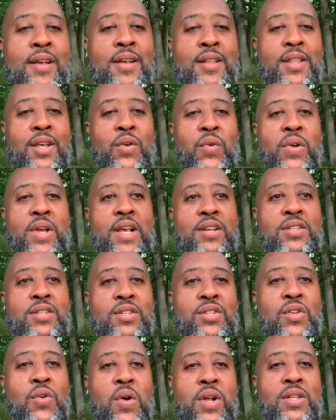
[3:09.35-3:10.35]
the creation
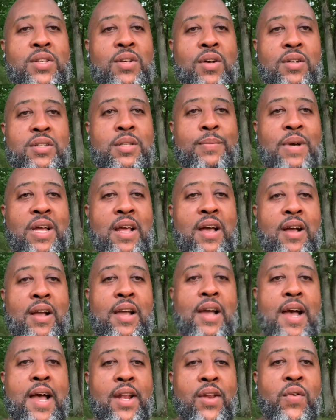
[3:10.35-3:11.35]
story talks about how
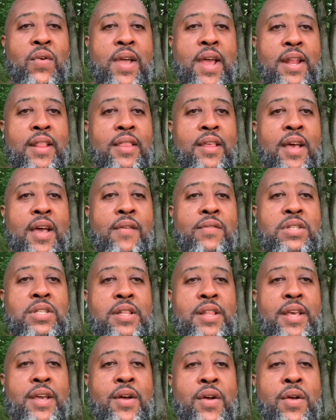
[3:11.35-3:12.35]
God created the heavens and
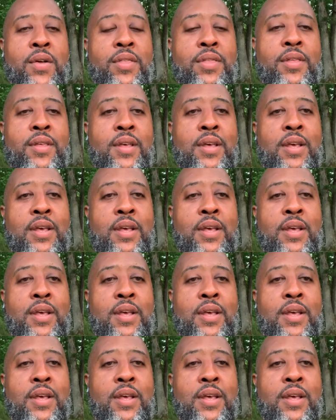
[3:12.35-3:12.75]
the earth.